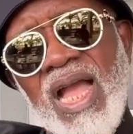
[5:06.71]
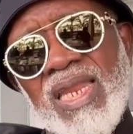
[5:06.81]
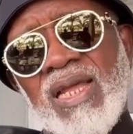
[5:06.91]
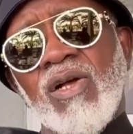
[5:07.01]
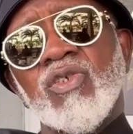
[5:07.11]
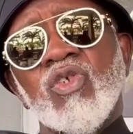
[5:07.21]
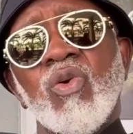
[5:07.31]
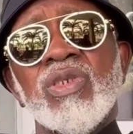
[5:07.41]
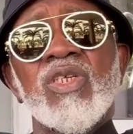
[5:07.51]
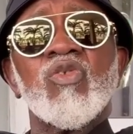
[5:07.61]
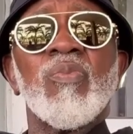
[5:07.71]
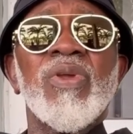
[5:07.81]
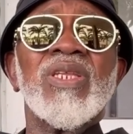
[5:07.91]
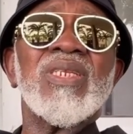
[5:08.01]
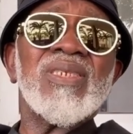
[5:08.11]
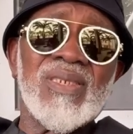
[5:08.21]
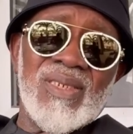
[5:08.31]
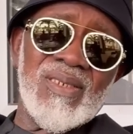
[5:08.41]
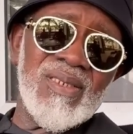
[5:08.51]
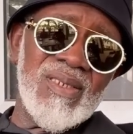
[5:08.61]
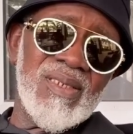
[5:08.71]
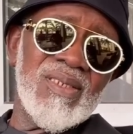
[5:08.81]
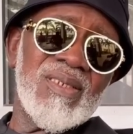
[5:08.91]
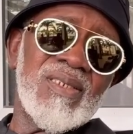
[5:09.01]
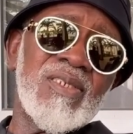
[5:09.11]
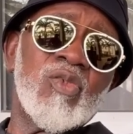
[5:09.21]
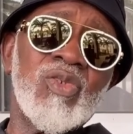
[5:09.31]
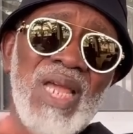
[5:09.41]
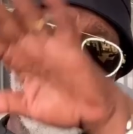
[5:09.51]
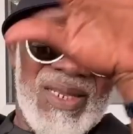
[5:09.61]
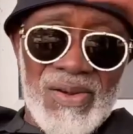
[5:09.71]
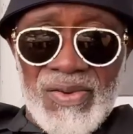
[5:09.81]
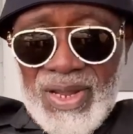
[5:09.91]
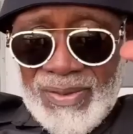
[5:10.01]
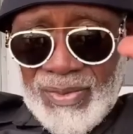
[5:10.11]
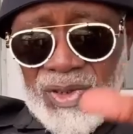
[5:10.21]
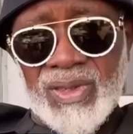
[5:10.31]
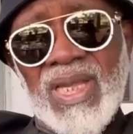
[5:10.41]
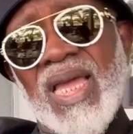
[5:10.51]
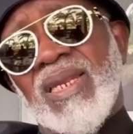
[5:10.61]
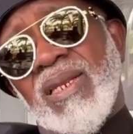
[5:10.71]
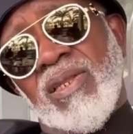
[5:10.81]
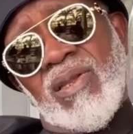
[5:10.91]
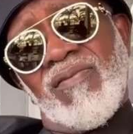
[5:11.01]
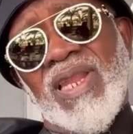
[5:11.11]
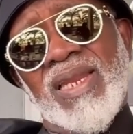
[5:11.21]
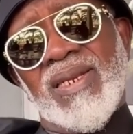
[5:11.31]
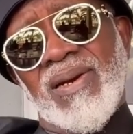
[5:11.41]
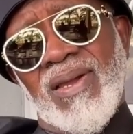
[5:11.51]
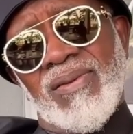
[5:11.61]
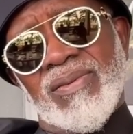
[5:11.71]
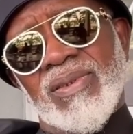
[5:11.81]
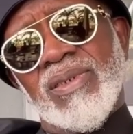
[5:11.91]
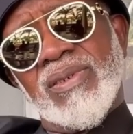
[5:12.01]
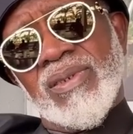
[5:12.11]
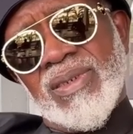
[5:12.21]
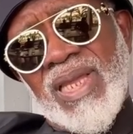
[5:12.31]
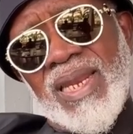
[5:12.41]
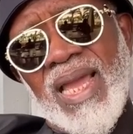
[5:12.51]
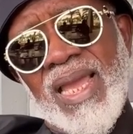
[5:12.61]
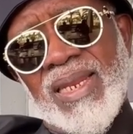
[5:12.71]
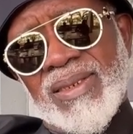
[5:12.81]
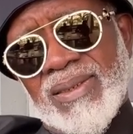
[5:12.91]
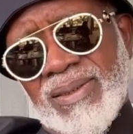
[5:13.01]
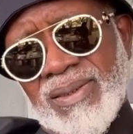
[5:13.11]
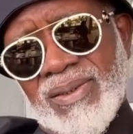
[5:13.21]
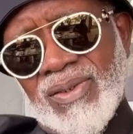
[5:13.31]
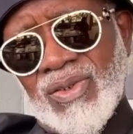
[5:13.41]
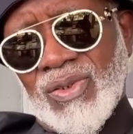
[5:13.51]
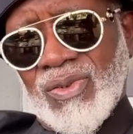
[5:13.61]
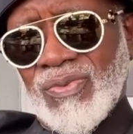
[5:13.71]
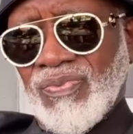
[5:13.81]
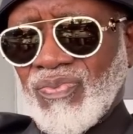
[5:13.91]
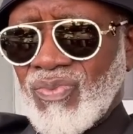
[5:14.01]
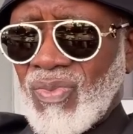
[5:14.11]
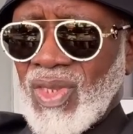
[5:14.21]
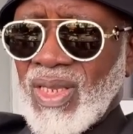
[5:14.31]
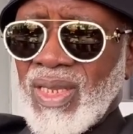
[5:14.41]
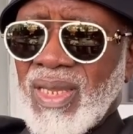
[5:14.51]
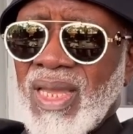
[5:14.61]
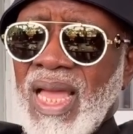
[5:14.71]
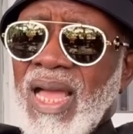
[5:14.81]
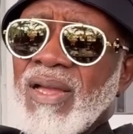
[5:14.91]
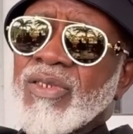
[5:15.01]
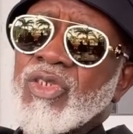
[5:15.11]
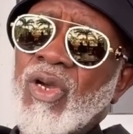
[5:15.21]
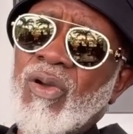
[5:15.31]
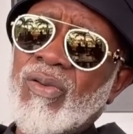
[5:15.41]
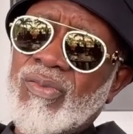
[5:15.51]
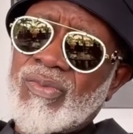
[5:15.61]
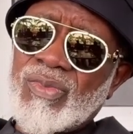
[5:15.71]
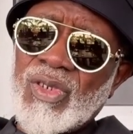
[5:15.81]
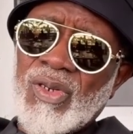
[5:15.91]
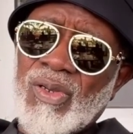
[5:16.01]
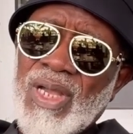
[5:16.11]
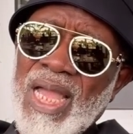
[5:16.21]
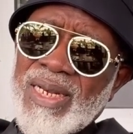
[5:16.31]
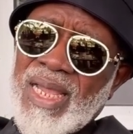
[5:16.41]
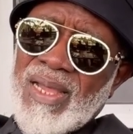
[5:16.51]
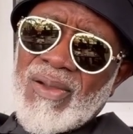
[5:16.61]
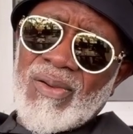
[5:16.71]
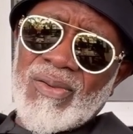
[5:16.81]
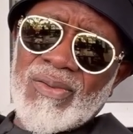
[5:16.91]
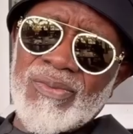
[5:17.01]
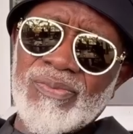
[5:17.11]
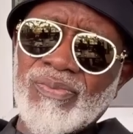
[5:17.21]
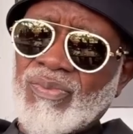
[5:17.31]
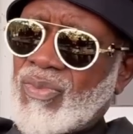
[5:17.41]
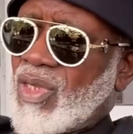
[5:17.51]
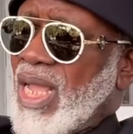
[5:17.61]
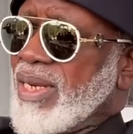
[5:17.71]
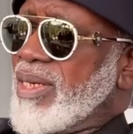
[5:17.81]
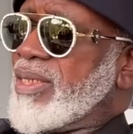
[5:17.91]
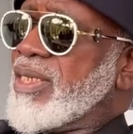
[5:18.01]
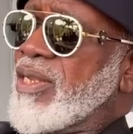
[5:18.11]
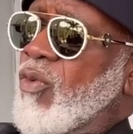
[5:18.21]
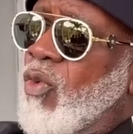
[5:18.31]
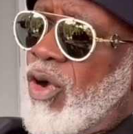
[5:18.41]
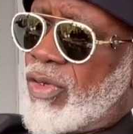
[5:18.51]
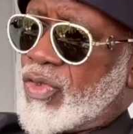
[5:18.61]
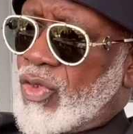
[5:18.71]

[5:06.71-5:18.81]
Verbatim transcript: And I also wanted to bring Disney into that area because I had a lot of land around that island, you know. So, so you know, and now and then it didn't work.